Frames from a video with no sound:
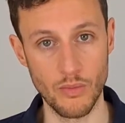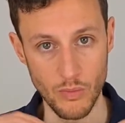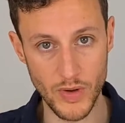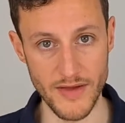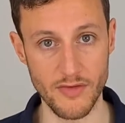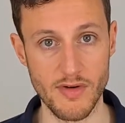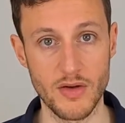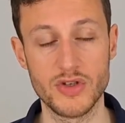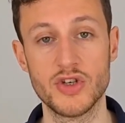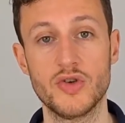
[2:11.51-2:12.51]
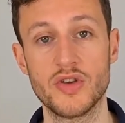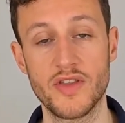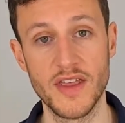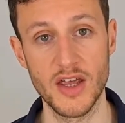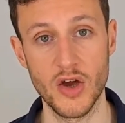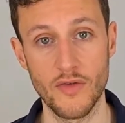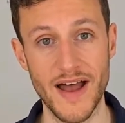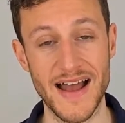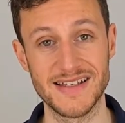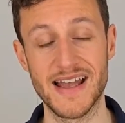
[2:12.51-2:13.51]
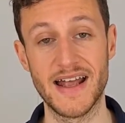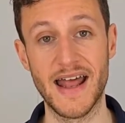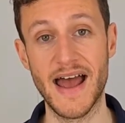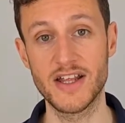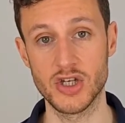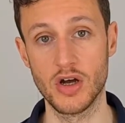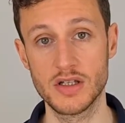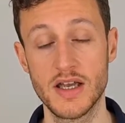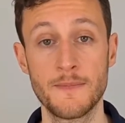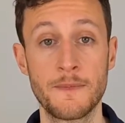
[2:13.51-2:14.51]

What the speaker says: whatever else you can think of as an adjunct,